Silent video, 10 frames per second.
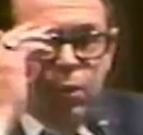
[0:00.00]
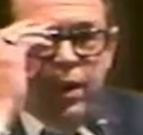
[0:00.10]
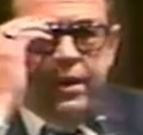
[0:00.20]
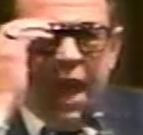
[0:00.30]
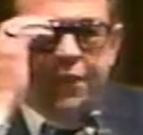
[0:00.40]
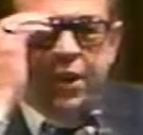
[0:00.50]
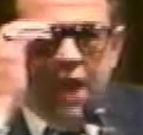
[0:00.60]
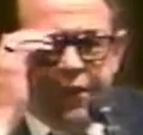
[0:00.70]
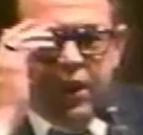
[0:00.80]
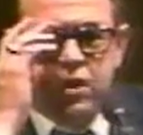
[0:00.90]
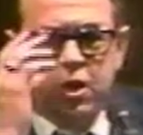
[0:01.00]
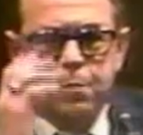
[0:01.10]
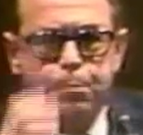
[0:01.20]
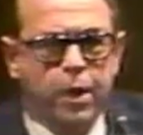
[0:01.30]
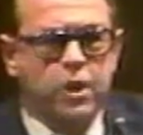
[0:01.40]
When David
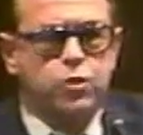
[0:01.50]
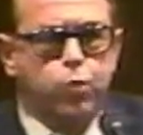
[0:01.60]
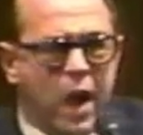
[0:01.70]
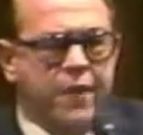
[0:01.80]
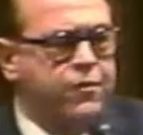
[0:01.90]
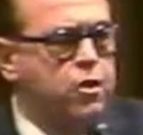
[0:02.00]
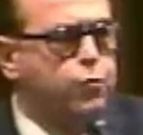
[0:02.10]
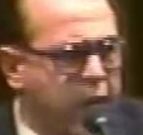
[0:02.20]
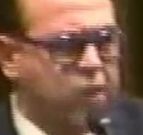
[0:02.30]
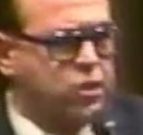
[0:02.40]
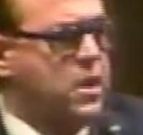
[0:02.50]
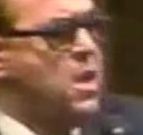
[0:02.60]
Livingstone put his wife to rest,